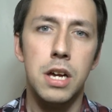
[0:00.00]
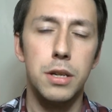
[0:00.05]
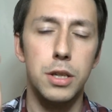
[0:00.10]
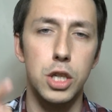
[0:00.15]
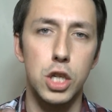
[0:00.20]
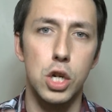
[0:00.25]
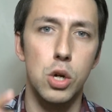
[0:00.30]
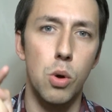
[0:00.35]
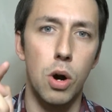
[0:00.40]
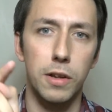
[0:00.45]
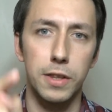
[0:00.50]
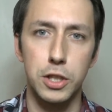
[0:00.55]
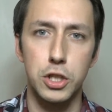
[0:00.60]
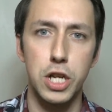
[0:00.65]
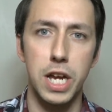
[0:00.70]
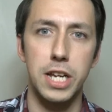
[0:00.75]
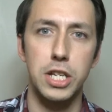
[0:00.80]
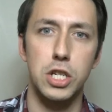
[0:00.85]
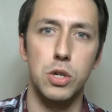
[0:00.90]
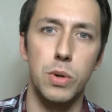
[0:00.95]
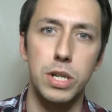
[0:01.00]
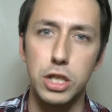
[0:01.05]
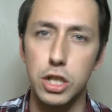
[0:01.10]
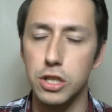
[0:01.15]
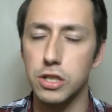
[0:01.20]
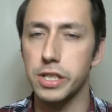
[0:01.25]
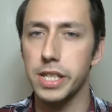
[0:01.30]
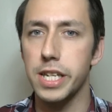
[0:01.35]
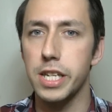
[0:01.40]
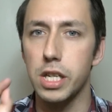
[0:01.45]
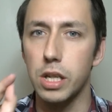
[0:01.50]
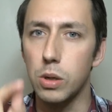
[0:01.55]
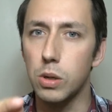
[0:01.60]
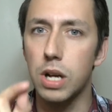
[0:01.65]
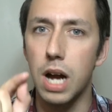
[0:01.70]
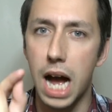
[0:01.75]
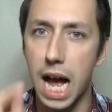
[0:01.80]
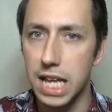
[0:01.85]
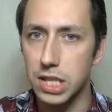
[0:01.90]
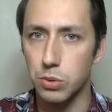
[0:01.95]
You are the change you wish to see. You
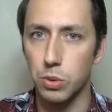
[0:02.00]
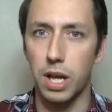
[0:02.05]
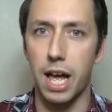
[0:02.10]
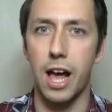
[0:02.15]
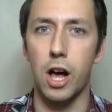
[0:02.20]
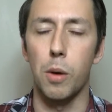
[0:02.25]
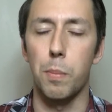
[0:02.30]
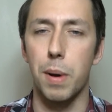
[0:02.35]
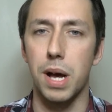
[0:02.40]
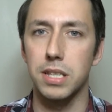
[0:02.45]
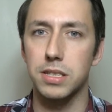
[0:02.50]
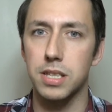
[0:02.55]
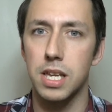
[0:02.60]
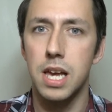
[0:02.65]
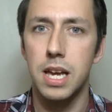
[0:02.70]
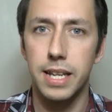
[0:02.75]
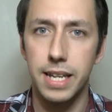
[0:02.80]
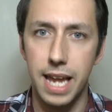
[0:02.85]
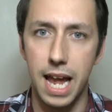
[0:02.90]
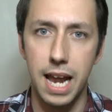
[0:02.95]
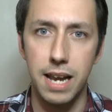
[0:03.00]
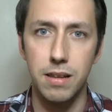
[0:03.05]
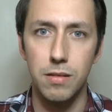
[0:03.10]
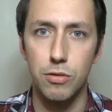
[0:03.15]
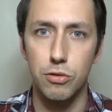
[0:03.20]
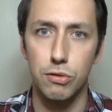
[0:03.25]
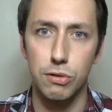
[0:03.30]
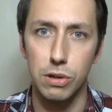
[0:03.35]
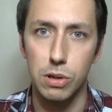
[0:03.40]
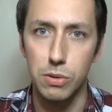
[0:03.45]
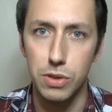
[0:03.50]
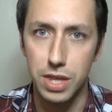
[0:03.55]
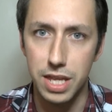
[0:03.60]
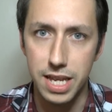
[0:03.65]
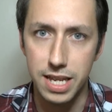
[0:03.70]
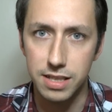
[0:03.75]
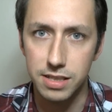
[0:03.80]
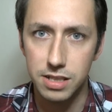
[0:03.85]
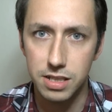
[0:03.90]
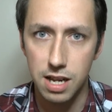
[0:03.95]
guys will help us get through
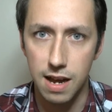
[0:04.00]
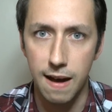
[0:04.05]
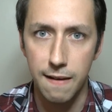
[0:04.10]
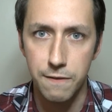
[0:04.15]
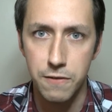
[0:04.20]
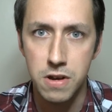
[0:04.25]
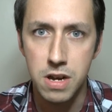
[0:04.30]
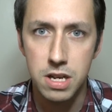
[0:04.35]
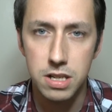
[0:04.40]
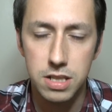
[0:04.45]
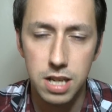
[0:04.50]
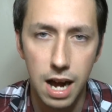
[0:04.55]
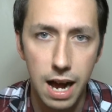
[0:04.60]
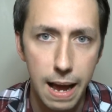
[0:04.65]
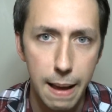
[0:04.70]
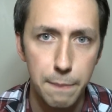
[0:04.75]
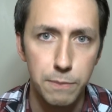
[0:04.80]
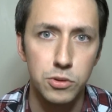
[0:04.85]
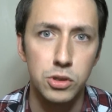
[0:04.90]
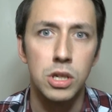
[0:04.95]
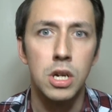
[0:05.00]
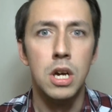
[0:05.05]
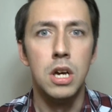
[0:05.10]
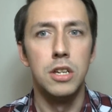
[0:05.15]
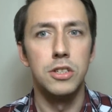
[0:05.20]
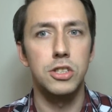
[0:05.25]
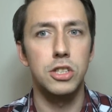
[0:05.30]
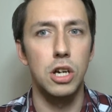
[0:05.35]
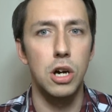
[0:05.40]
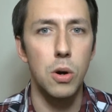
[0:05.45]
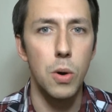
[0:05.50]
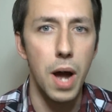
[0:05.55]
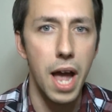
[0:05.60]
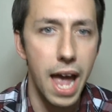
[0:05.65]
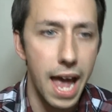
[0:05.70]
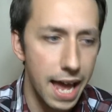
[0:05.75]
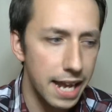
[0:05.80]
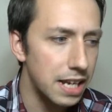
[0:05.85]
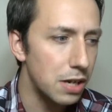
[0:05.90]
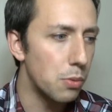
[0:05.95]
these tough times. So
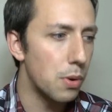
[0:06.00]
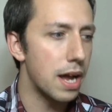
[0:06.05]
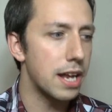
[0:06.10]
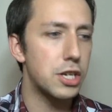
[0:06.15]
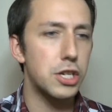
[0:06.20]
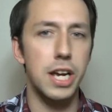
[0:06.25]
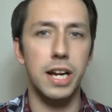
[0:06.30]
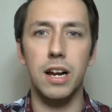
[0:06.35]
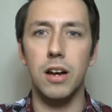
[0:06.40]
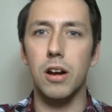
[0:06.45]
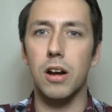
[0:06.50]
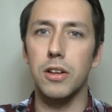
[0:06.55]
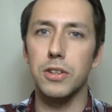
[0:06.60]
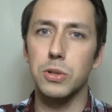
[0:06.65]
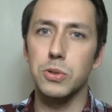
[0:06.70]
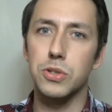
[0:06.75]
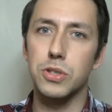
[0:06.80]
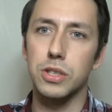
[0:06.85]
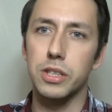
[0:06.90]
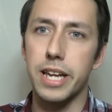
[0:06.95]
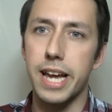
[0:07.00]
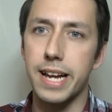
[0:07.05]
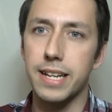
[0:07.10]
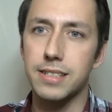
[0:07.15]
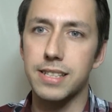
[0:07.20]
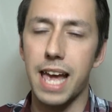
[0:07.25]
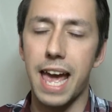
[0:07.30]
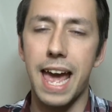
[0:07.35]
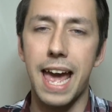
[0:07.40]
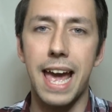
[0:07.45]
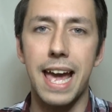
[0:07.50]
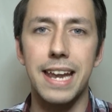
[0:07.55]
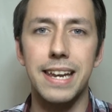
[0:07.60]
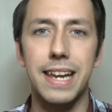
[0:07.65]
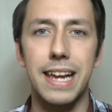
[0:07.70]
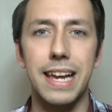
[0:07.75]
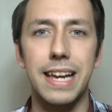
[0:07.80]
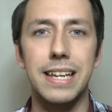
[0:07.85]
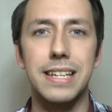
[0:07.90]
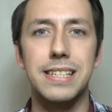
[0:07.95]
anyway, check out all those links. And
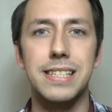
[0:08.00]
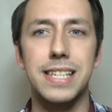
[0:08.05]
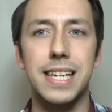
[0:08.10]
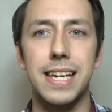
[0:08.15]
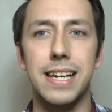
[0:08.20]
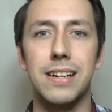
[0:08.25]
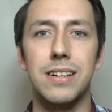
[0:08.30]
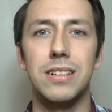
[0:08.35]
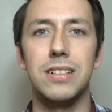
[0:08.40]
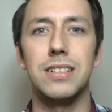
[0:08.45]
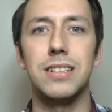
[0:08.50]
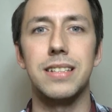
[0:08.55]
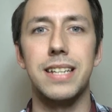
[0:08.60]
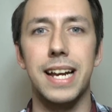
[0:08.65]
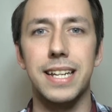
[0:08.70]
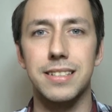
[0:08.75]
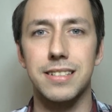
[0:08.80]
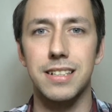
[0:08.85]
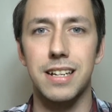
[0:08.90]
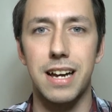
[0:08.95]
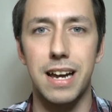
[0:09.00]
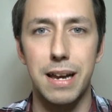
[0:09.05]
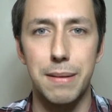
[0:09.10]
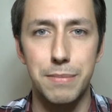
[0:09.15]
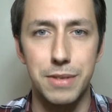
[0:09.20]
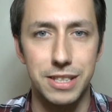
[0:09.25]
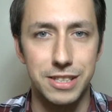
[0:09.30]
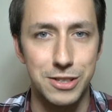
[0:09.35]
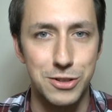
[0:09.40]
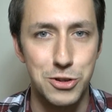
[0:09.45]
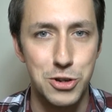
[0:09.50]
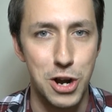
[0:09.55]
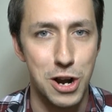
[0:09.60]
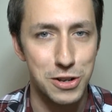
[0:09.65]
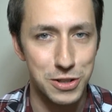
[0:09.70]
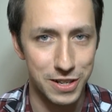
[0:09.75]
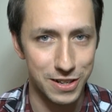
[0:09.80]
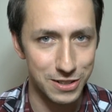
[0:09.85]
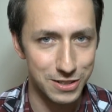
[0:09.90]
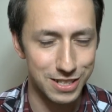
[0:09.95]
until next time, this is Josh
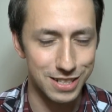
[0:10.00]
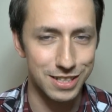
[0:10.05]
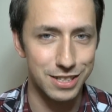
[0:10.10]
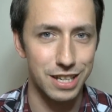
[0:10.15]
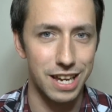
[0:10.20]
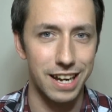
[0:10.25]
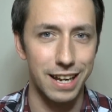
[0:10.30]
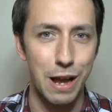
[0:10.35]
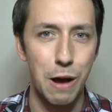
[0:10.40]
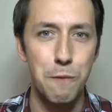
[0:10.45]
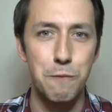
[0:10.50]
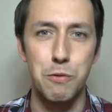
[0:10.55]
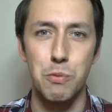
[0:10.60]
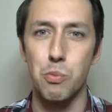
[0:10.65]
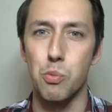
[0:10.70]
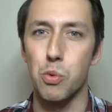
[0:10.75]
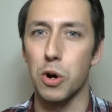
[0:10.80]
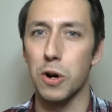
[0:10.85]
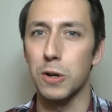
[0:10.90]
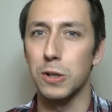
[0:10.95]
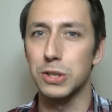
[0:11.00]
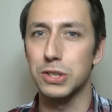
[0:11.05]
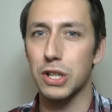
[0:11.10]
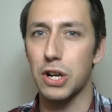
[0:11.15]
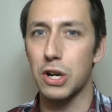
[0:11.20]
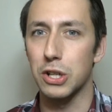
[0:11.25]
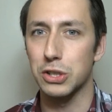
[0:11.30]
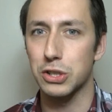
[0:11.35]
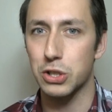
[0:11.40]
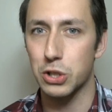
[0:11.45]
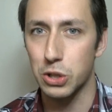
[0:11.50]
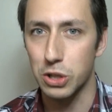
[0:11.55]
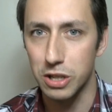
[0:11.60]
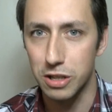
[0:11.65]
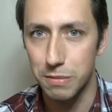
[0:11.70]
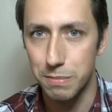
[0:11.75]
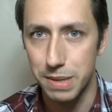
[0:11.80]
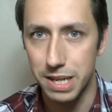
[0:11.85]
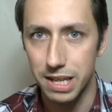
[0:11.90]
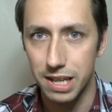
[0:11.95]
Sigurdson signing out from World
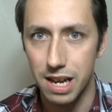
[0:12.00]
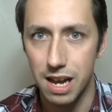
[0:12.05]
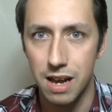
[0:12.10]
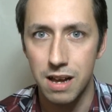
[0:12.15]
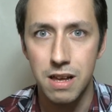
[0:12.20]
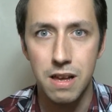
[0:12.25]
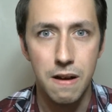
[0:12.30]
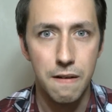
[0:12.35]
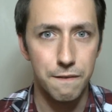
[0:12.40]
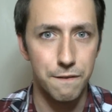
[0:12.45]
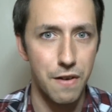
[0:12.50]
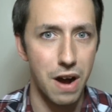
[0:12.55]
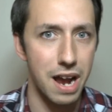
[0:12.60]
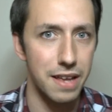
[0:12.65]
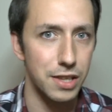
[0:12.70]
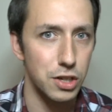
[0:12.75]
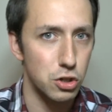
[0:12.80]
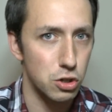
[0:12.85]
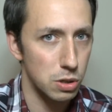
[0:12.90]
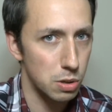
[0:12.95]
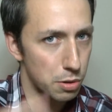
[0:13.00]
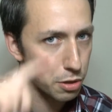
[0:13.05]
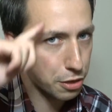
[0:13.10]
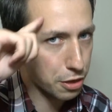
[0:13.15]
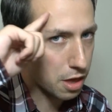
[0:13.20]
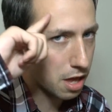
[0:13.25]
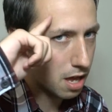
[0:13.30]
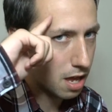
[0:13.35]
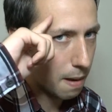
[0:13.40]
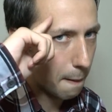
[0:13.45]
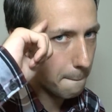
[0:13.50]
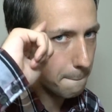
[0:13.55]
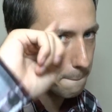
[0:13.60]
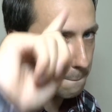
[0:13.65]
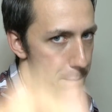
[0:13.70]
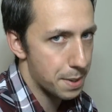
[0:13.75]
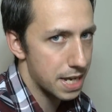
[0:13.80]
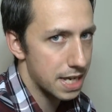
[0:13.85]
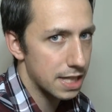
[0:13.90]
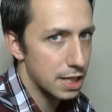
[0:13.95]
Alternative Media. Find the truth,
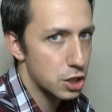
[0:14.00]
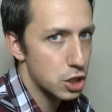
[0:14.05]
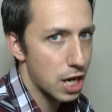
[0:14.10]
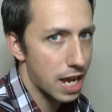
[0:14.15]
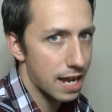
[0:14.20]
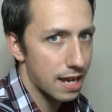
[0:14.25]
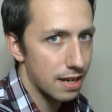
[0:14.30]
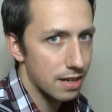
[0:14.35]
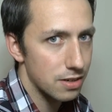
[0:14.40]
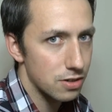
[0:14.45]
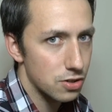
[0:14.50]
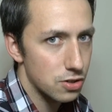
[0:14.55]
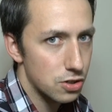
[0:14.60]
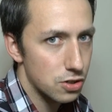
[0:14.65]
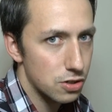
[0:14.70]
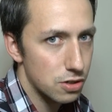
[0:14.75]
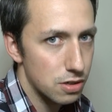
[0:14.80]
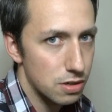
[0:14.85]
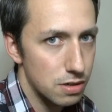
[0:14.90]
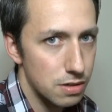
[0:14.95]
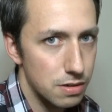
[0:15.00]
be the change.